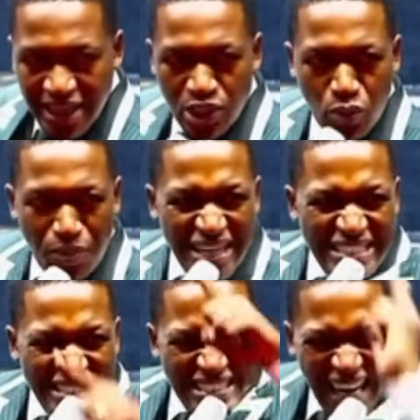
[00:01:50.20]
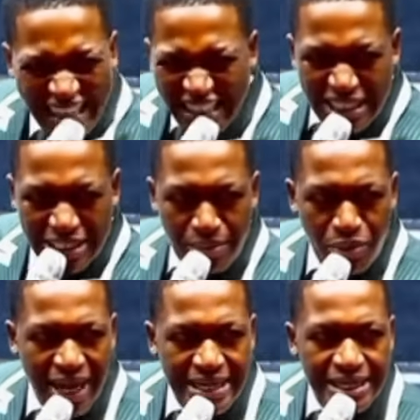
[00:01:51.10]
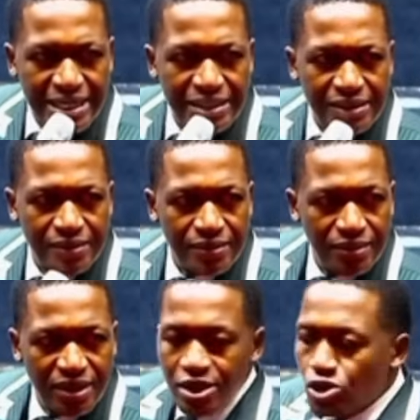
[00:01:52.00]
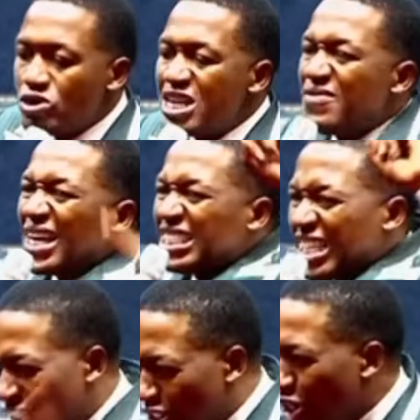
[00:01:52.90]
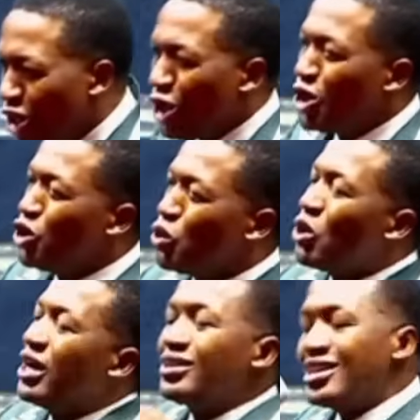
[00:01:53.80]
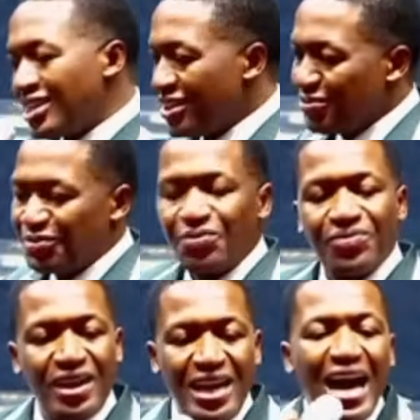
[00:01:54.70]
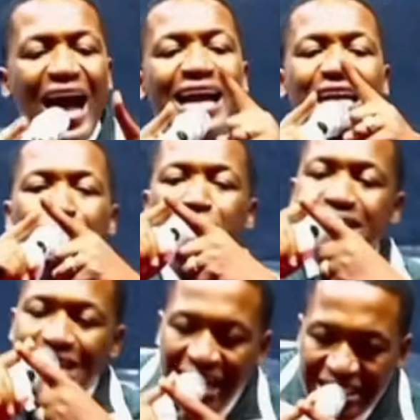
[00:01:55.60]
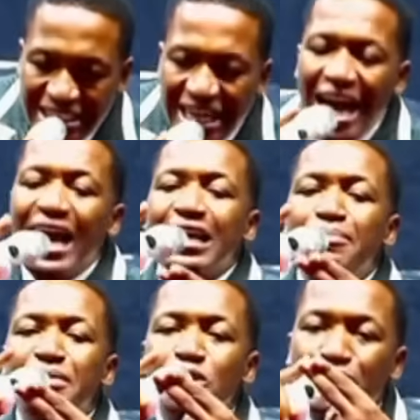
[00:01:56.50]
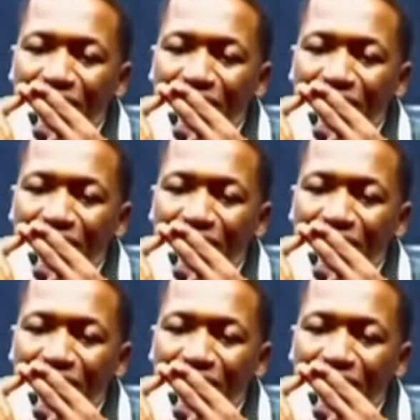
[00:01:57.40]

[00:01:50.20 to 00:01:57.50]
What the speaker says: And it will be exactly the same way I say it. It will never change. You listen, I can miss lunch, I can miss